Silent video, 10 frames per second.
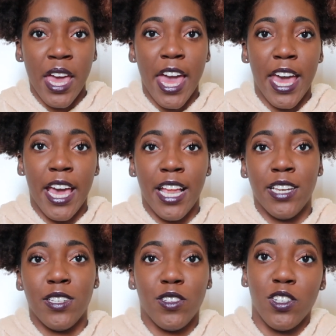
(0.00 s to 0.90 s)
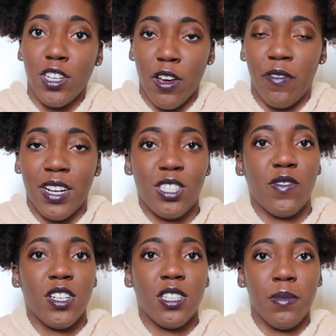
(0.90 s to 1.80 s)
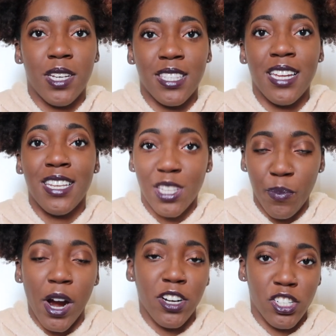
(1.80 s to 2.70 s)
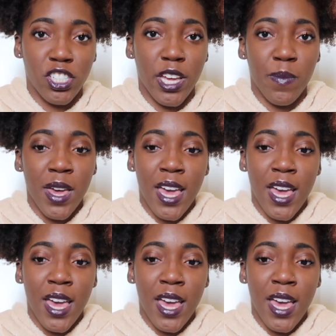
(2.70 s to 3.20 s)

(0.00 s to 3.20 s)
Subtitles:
and you know, vice versa, because it is a partnership.